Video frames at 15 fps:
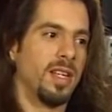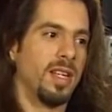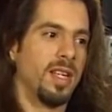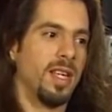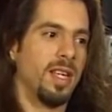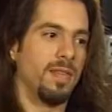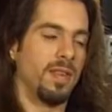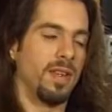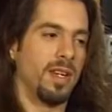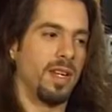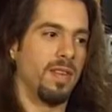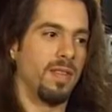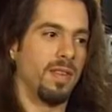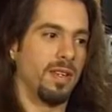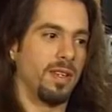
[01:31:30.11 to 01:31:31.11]

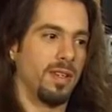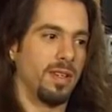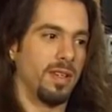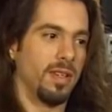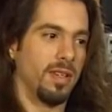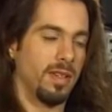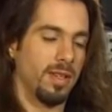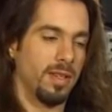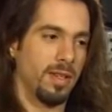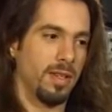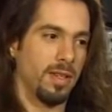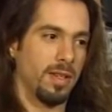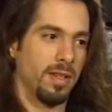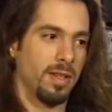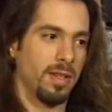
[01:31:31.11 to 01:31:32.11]
even
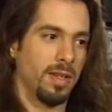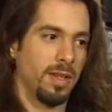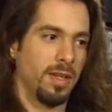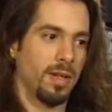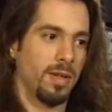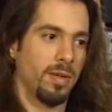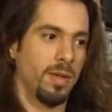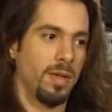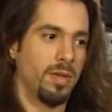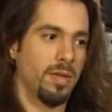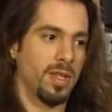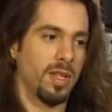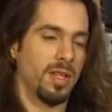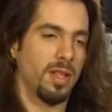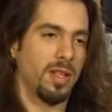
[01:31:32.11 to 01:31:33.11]
you know,
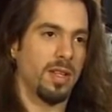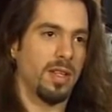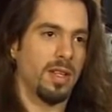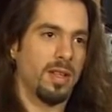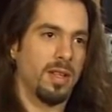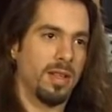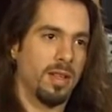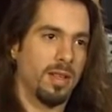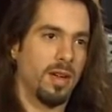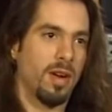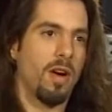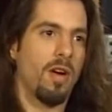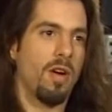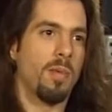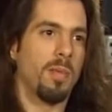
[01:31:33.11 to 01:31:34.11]
using the
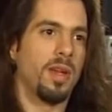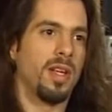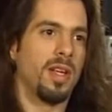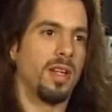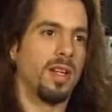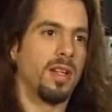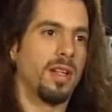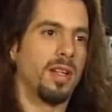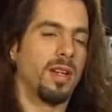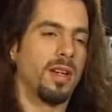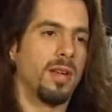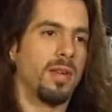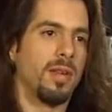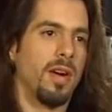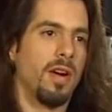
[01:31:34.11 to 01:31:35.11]
harmony
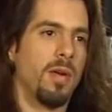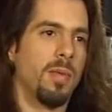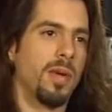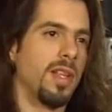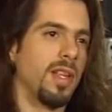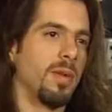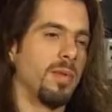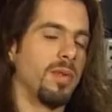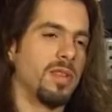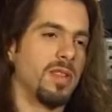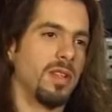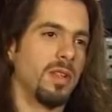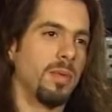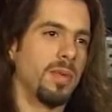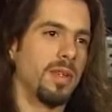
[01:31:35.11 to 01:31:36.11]
that was a
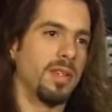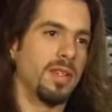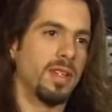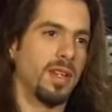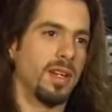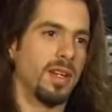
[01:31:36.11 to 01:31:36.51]
little bit